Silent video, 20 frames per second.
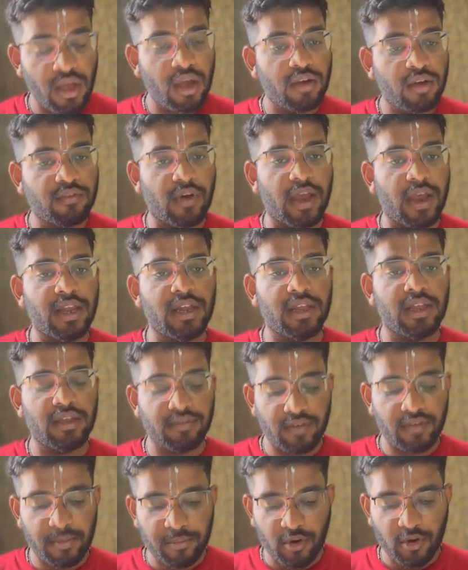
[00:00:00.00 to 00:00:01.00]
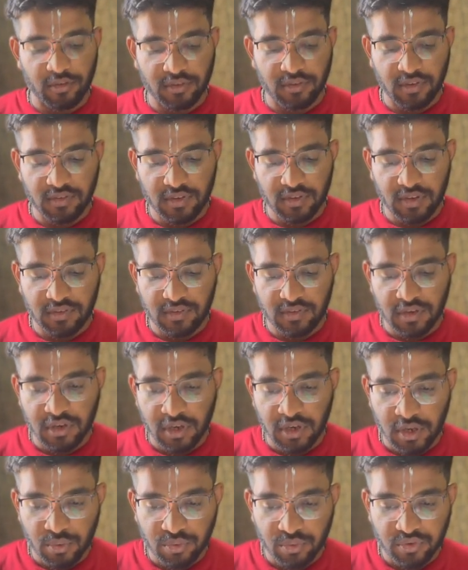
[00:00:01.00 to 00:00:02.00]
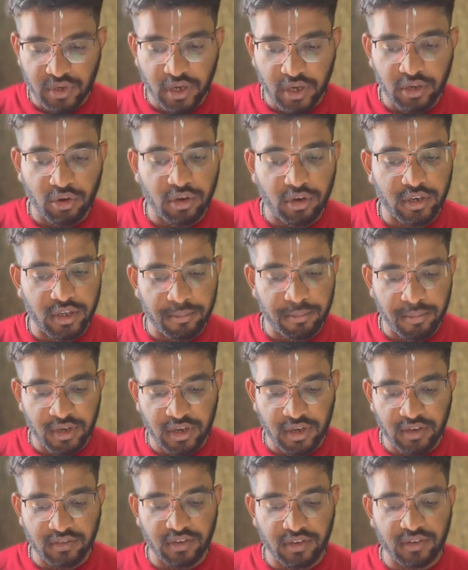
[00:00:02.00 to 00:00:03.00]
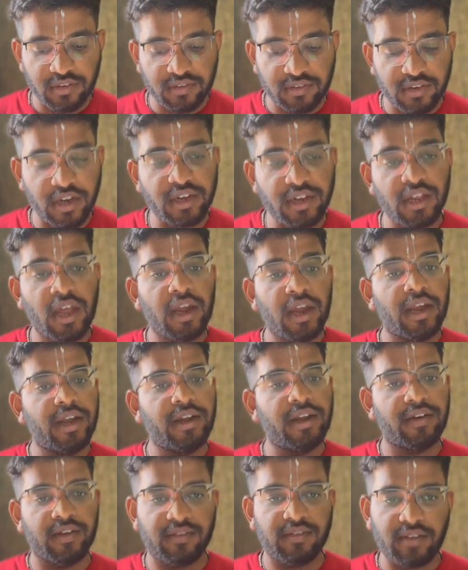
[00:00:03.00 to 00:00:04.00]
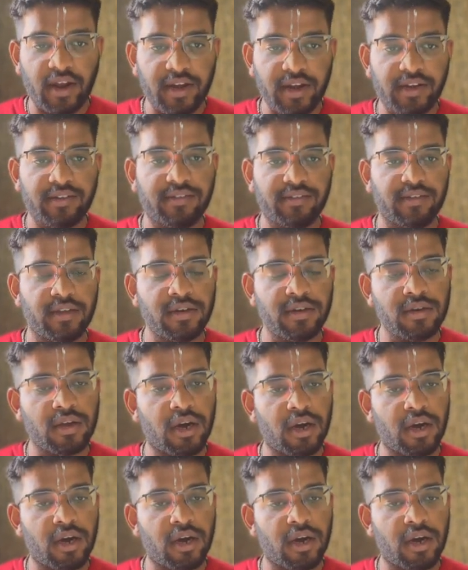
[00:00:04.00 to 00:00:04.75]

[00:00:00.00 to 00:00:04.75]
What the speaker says: While if a process is in new state or termination state, it resides in